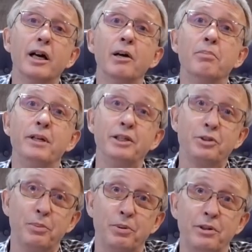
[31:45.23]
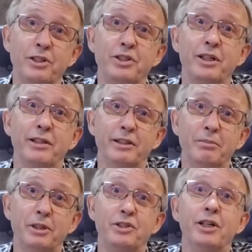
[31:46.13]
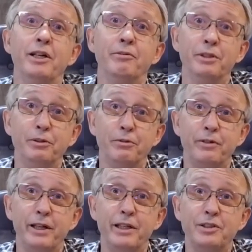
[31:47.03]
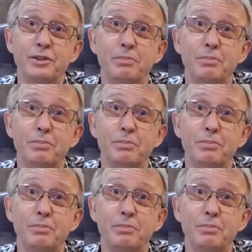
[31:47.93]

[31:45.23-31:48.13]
And please support the channel by sharing with your friends,